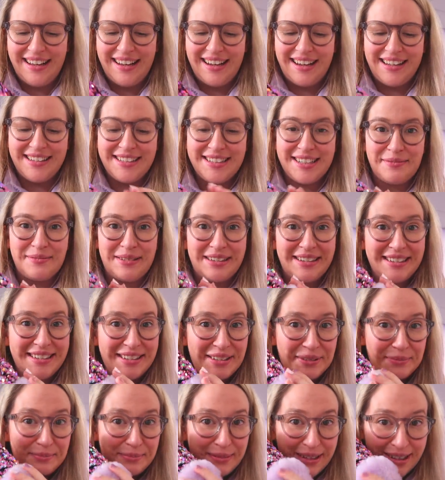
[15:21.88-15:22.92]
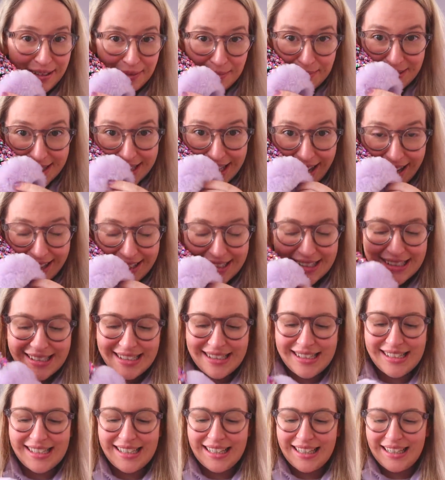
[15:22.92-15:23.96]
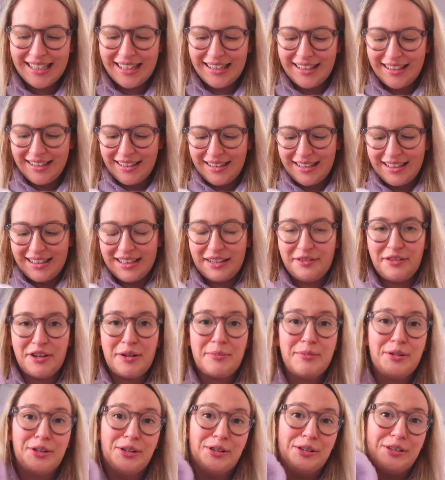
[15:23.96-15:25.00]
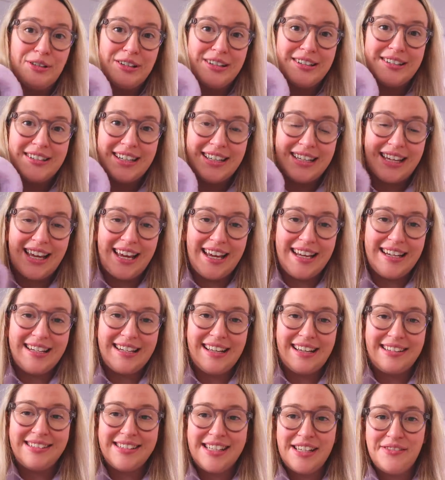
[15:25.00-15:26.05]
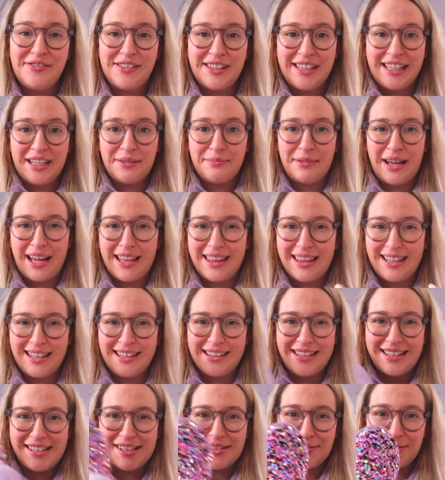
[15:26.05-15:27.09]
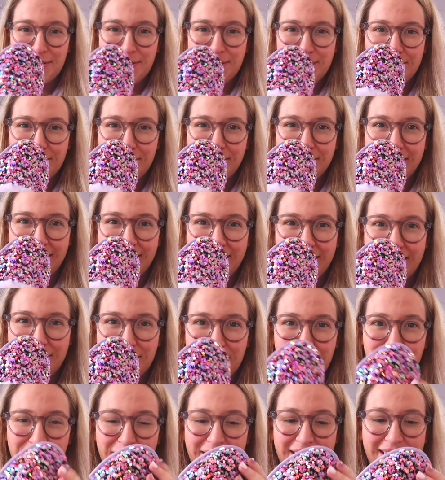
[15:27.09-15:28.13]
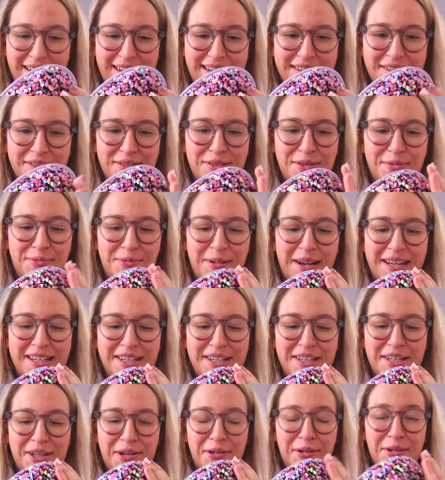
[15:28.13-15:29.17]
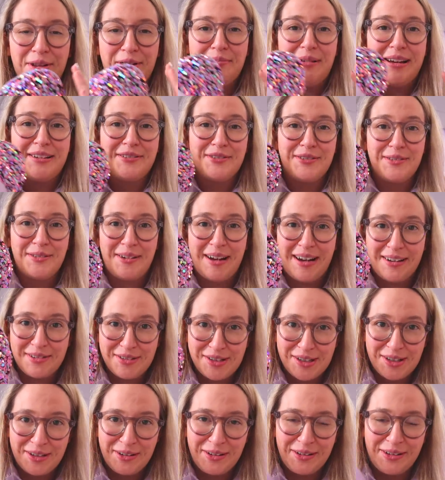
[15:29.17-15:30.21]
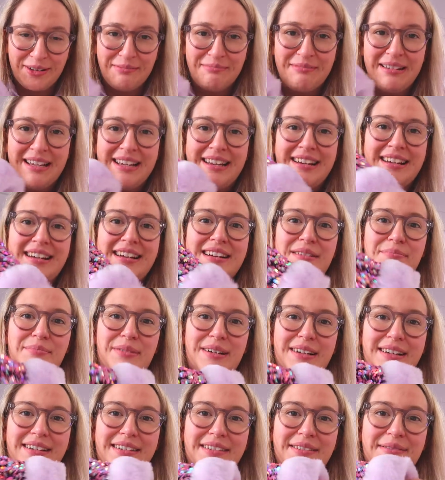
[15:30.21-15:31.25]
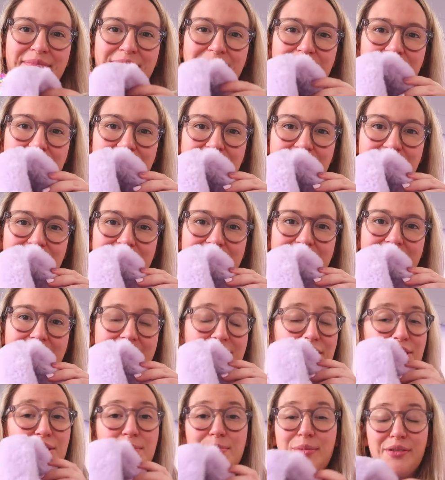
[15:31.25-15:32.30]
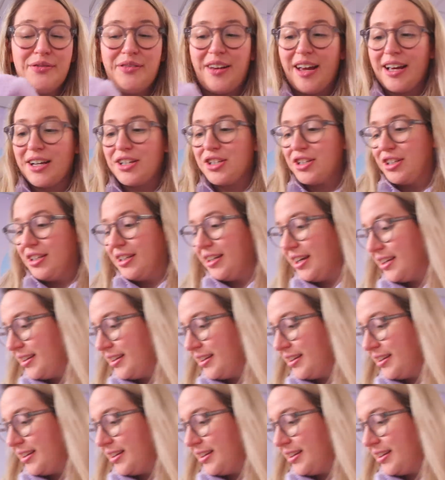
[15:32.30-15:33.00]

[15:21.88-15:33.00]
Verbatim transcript: and I'm a little bit obsessed. They're from UGG. Again, I'll leave a link, but I think these are all sold out everywhere. I don't know when she got them, I don't know how she got them, but um, they're just perfection